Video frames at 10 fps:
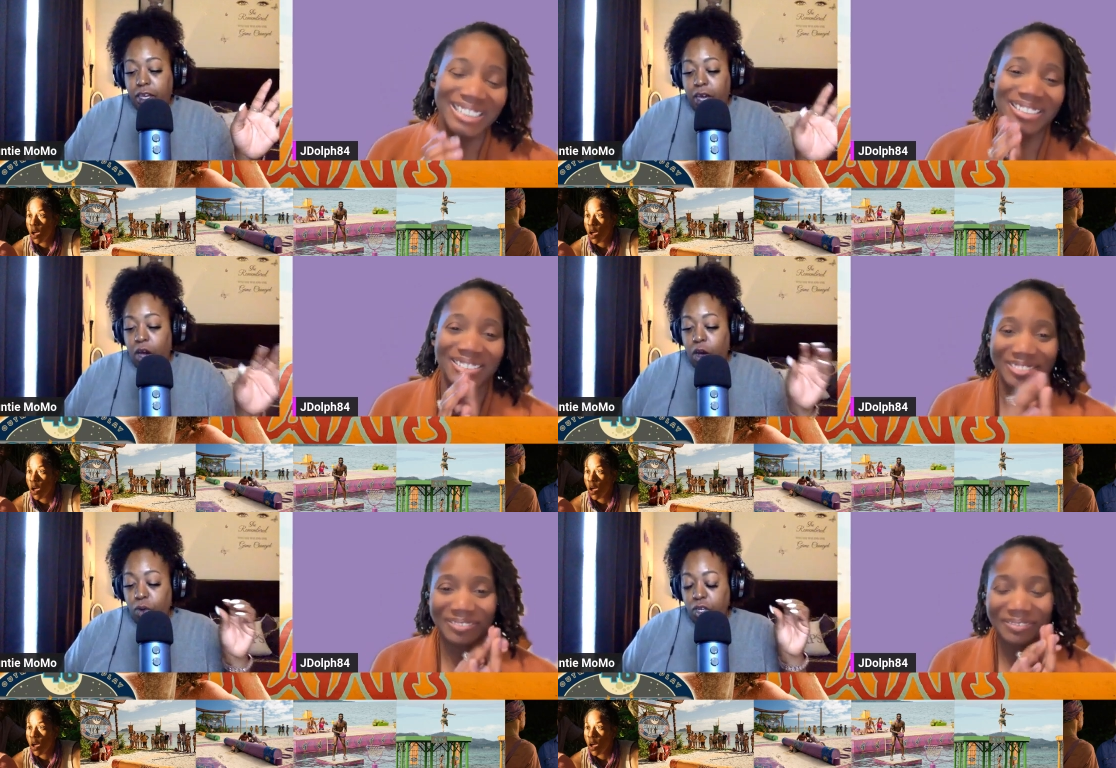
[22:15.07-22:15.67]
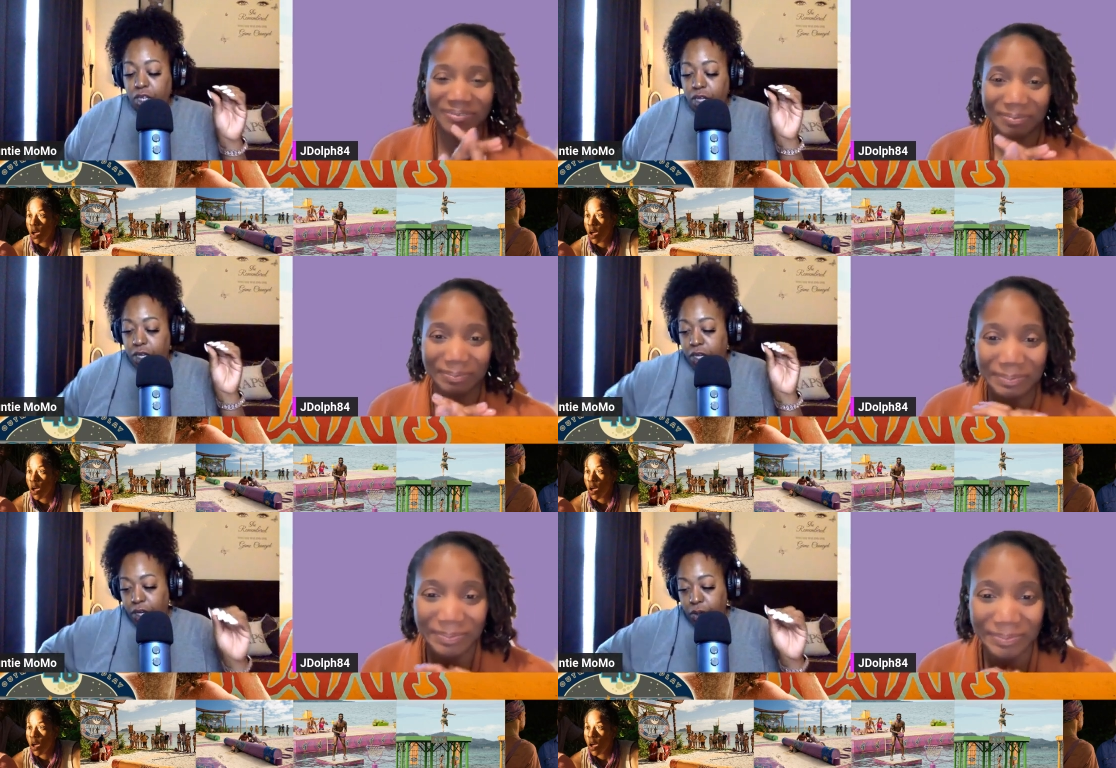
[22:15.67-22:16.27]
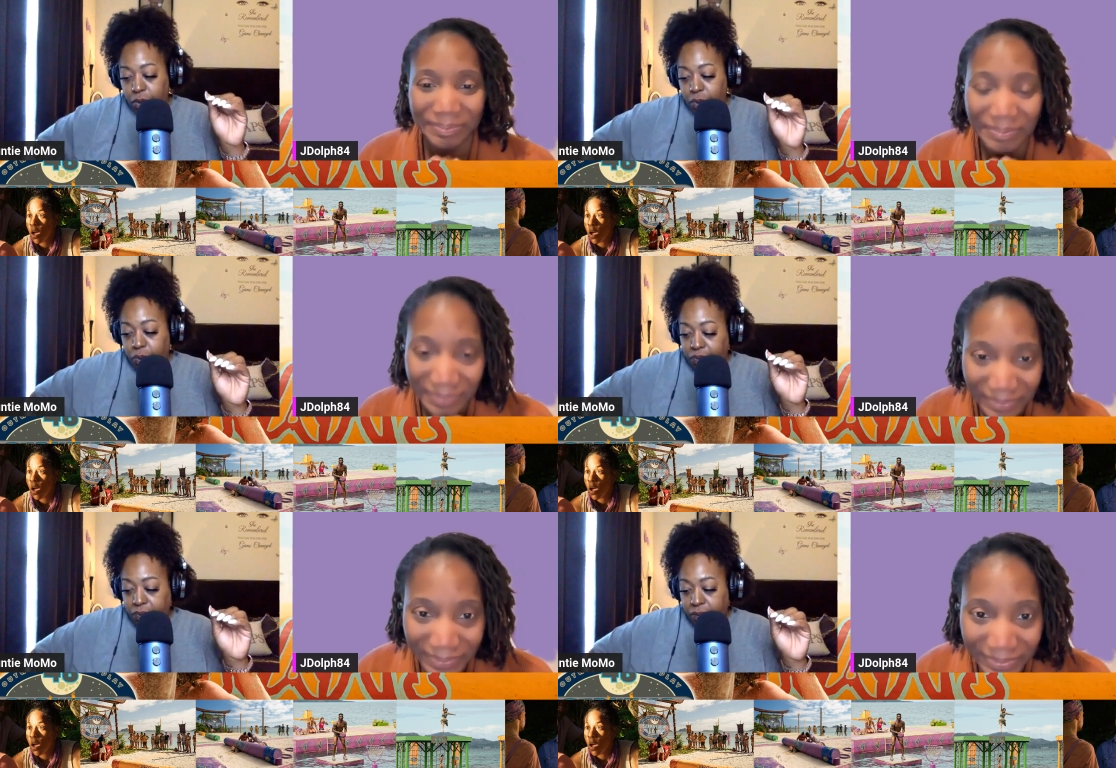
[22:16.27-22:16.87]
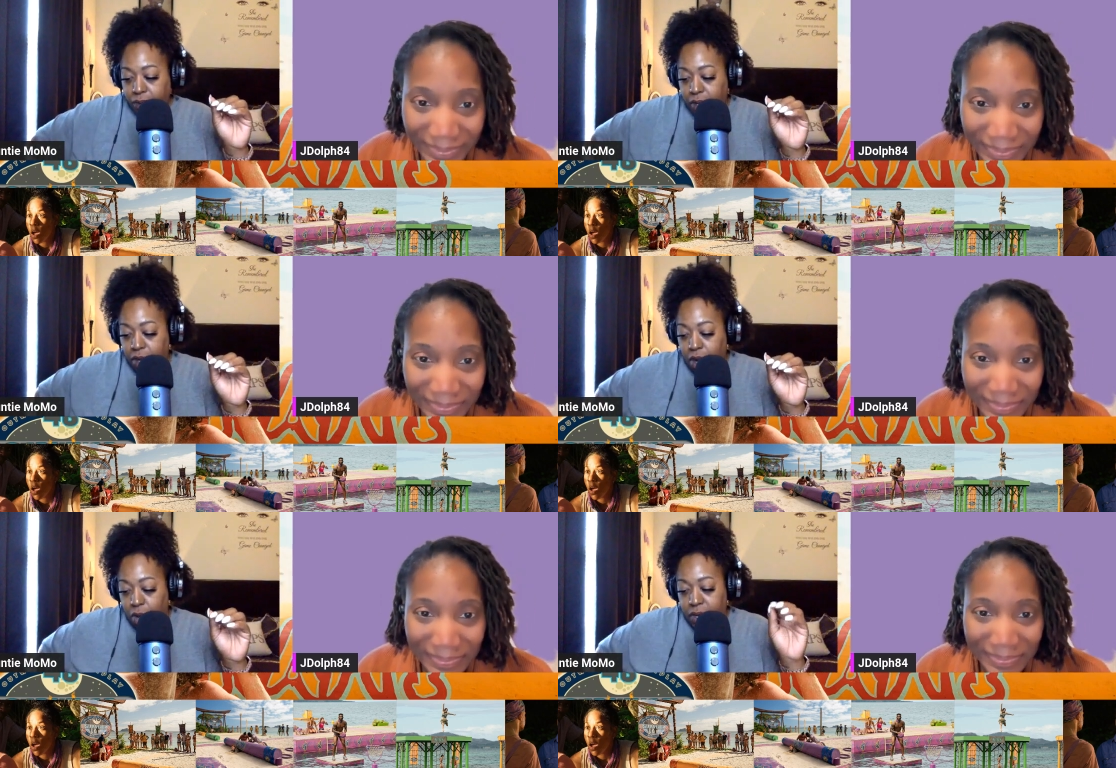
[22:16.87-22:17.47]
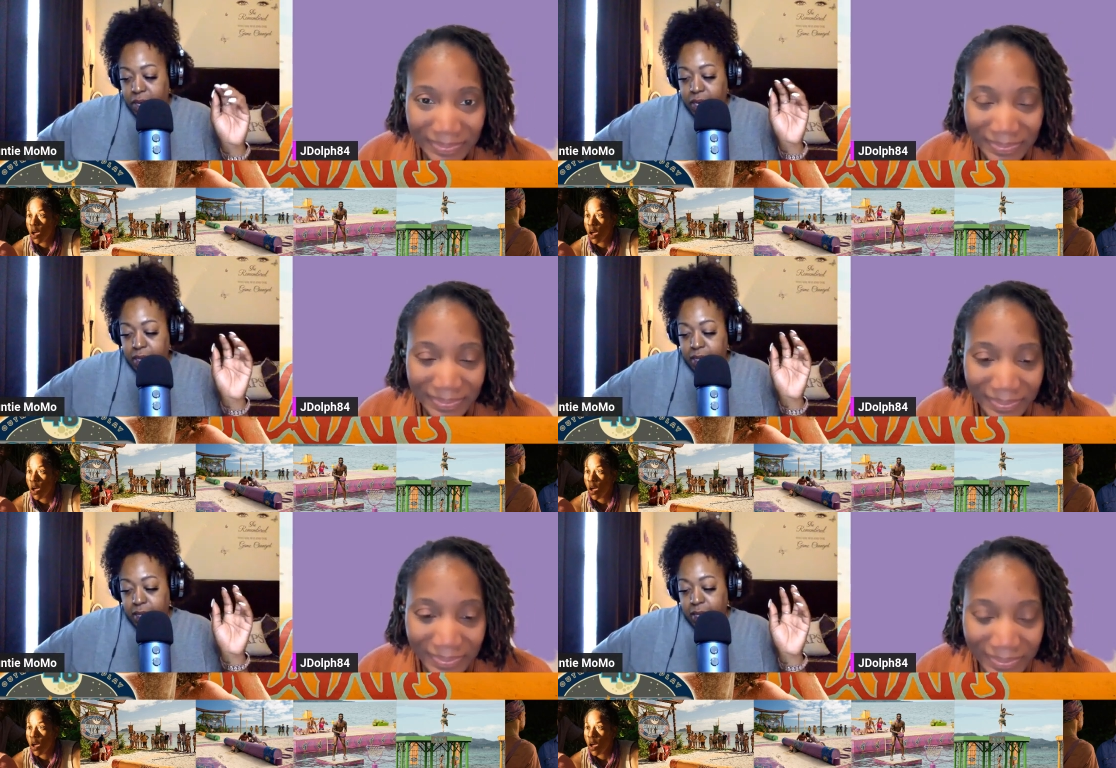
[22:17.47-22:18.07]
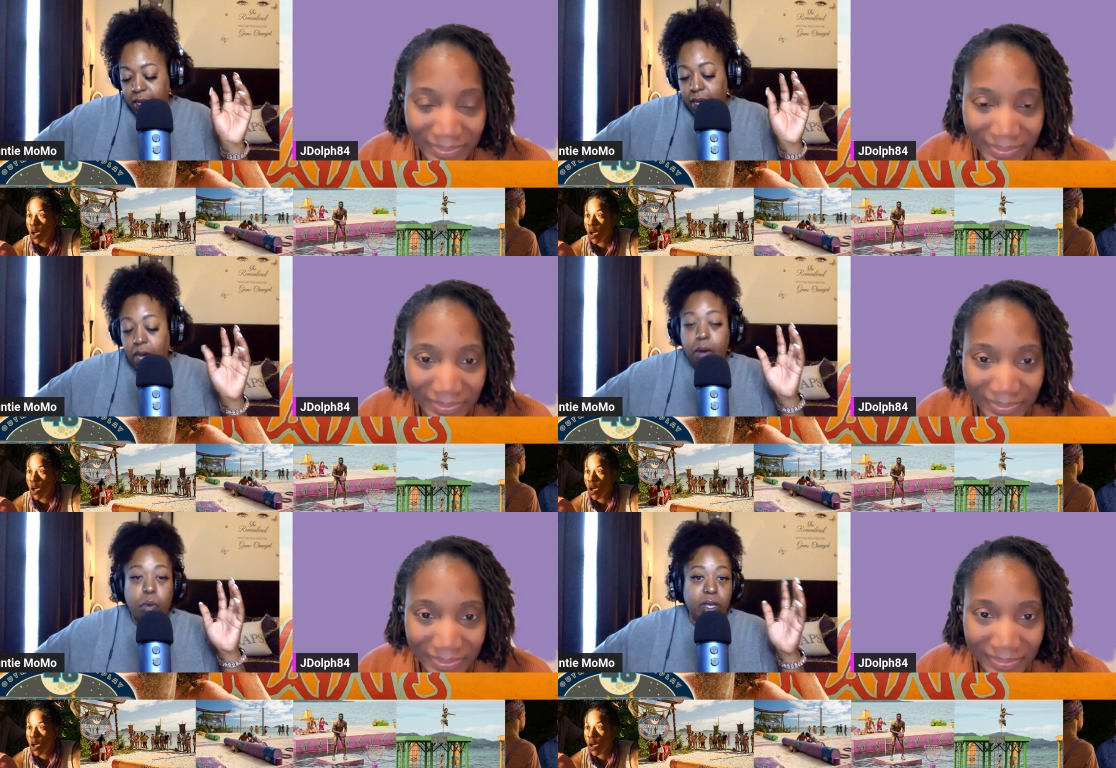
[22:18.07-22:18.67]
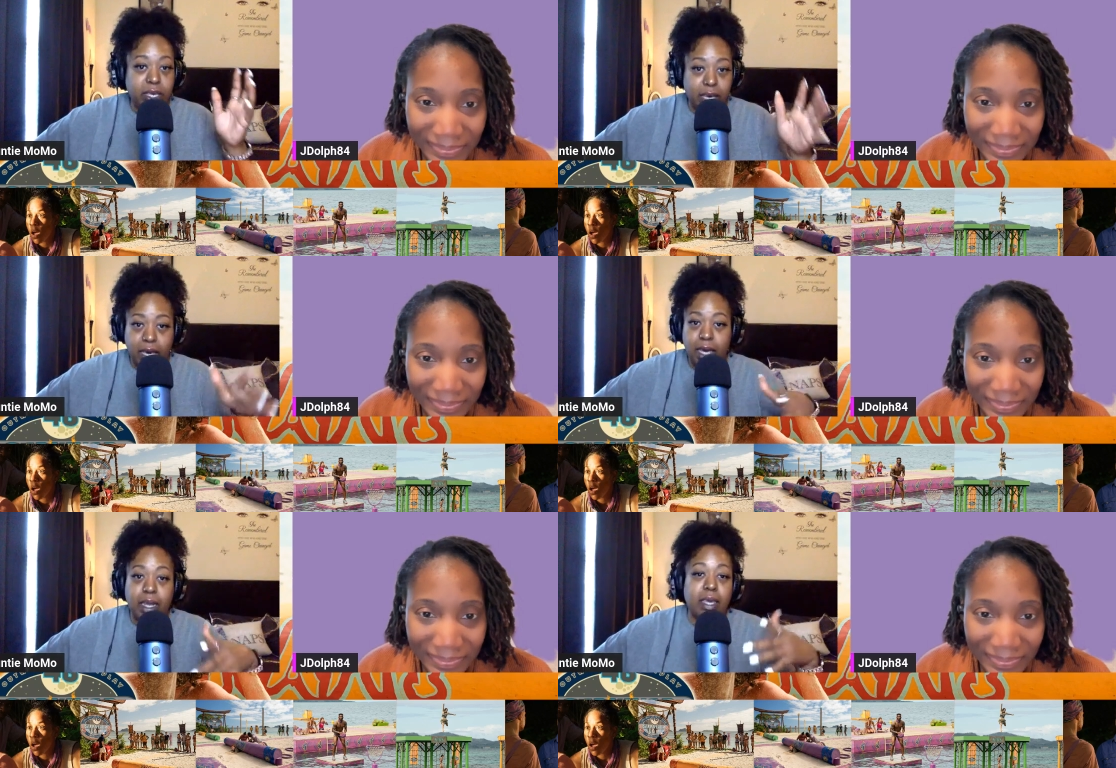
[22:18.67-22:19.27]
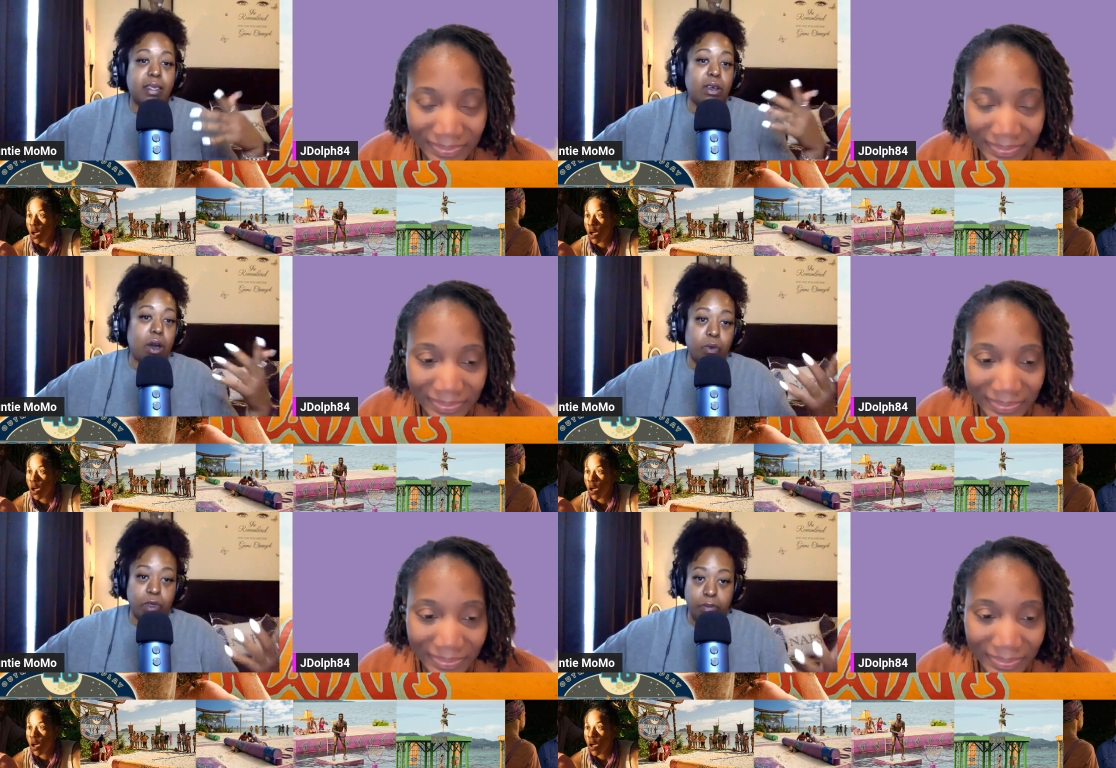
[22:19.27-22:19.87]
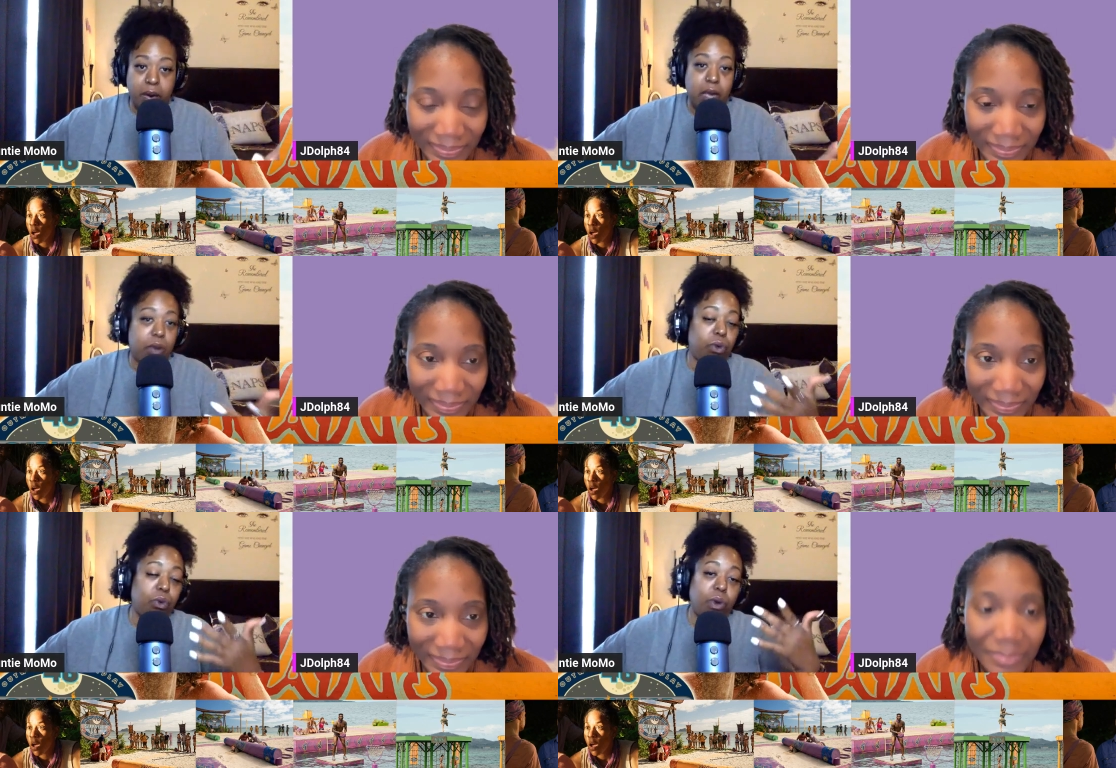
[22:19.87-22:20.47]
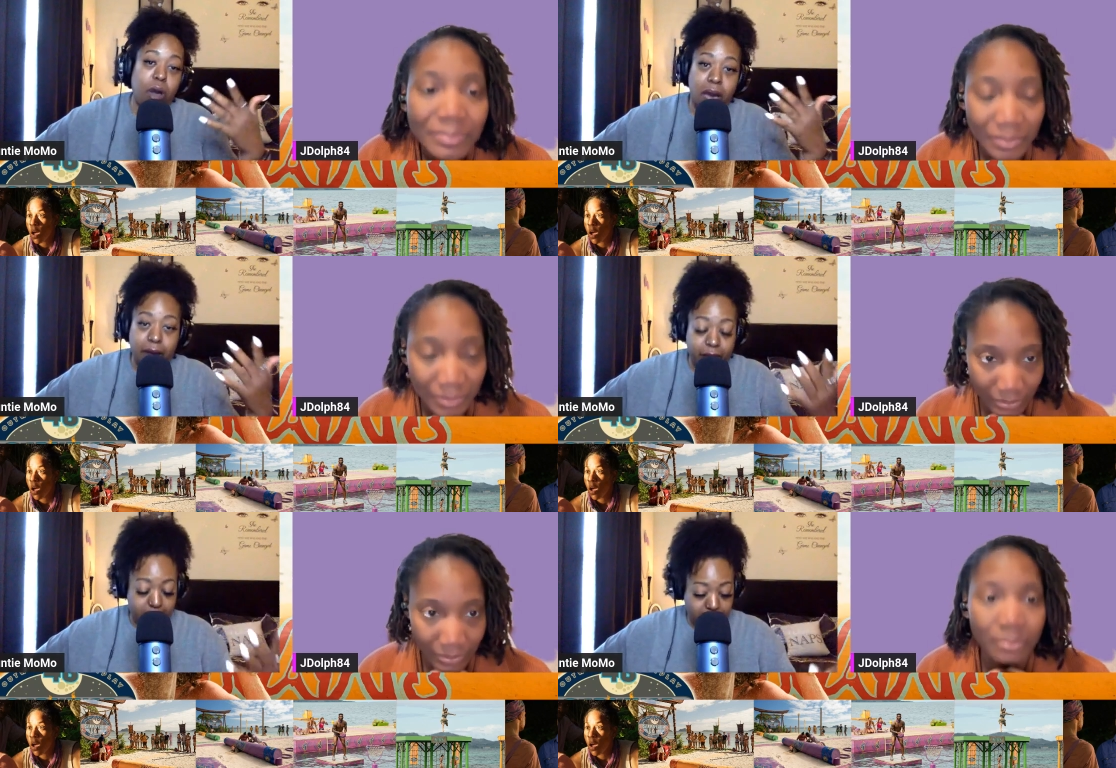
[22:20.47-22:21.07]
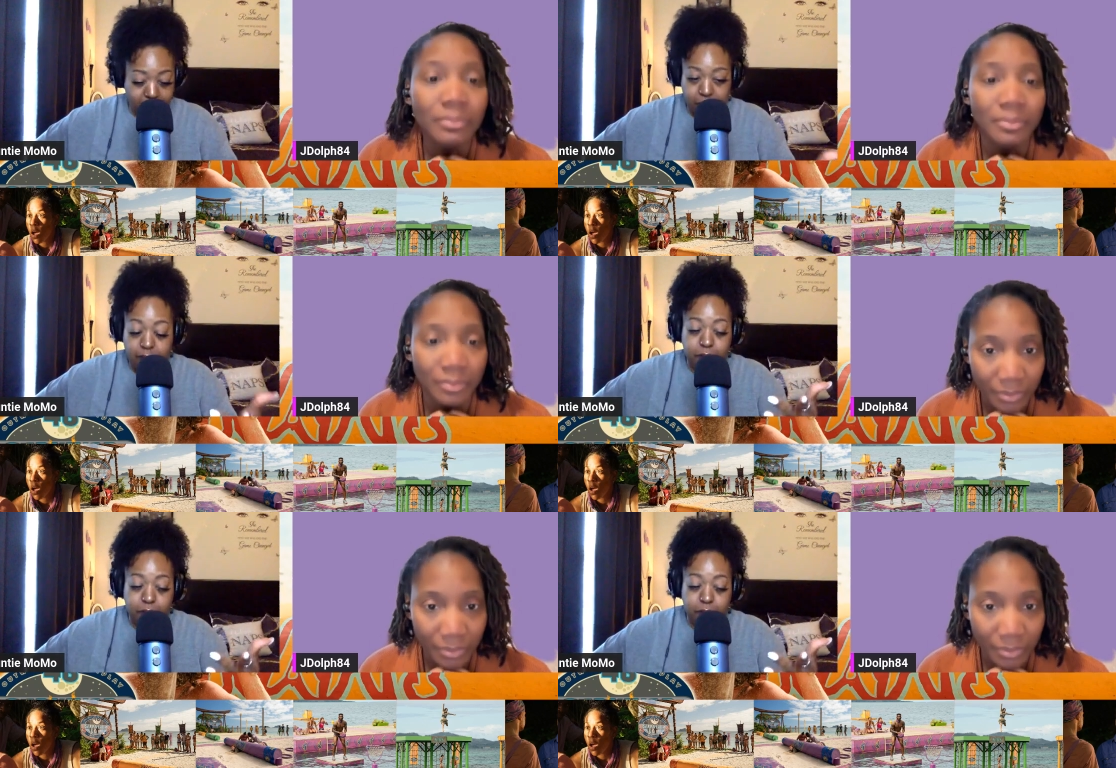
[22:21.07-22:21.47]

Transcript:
Speaker 1: Coach Q, you know, he's he um, once again, he's talking with Bhanu how to how to